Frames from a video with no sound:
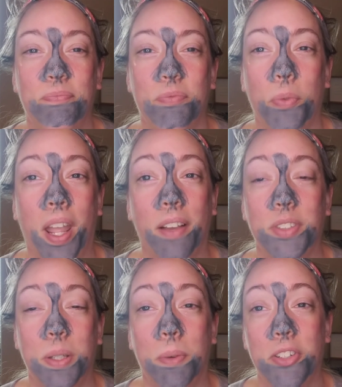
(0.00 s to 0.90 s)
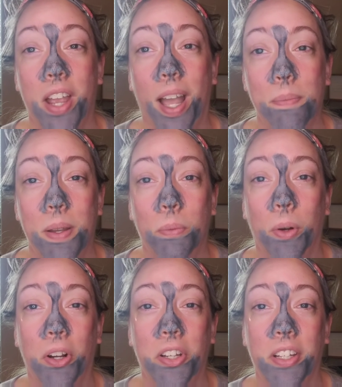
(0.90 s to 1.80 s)
we have so much happen
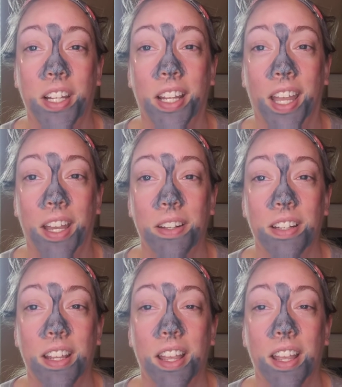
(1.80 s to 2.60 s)
where you can get